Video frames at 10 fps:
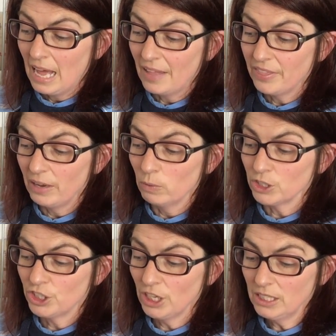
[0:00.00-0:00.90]
and they
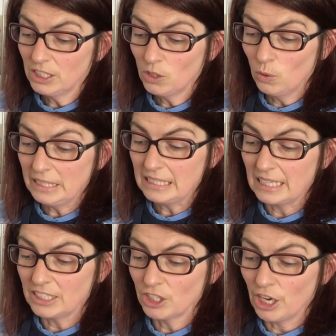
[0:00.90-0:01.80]
were just going to
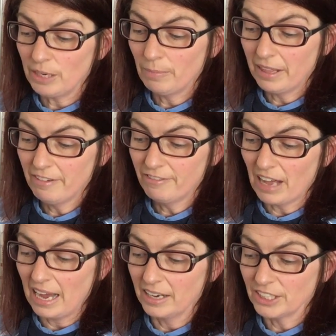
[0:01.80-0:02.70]
sit down by the
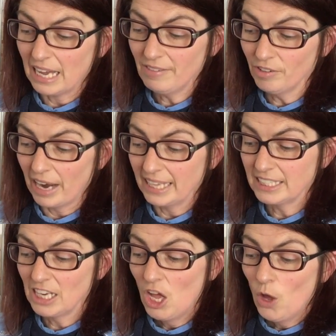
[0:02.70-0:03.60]
fire to have a
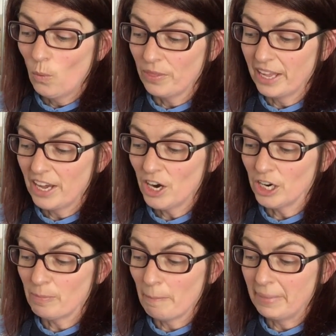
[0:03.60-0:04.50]
rest when they
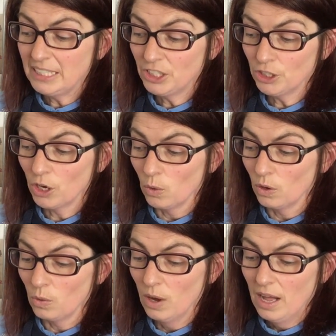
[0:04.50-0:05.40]
heard Mr.
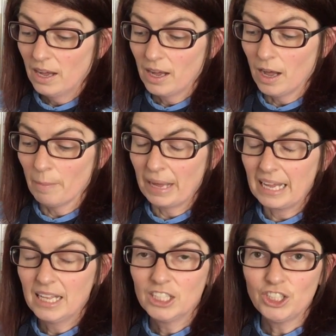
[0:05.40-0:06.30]
Coco
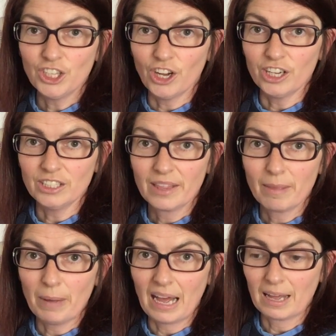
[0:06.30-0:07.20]
coming down
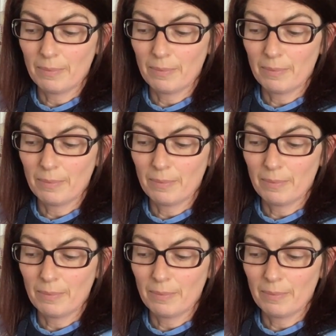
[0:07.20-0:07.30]
the back